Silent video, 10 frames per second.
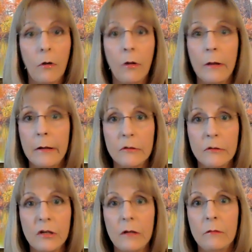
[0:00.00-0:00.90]
all
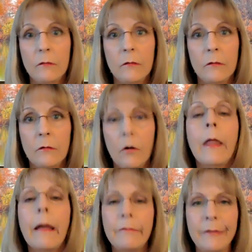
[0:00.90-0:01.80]
energy,
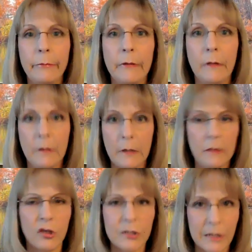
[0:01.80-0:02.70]
all have the ability,
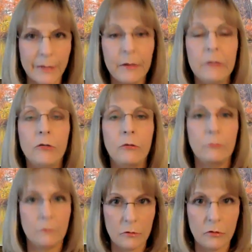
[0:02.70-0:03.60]
just like we do,
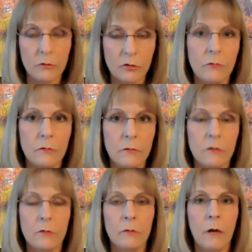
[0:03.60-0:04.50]

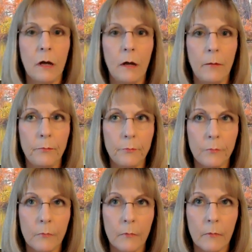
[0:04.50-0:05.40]
to
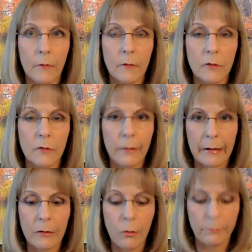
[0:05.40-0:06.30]
go
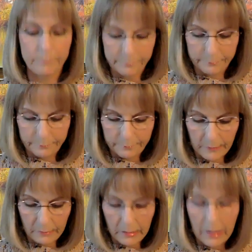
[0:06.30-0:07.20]
back home.
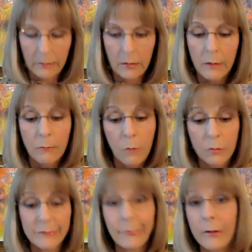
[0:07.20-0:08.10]
Okay.
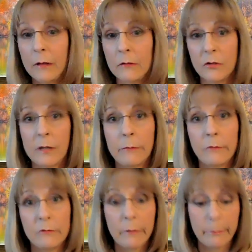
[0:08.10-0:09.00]
Most will, just like
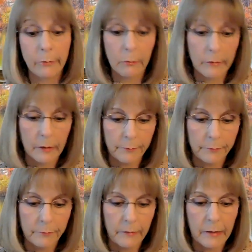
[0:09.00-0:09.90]
most people will
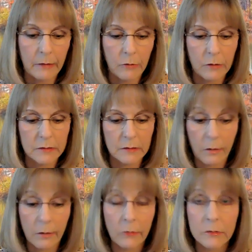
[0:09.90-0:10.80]
make that crossing.
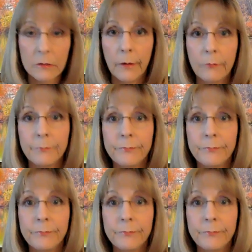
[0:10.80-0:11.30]
Not all do, though.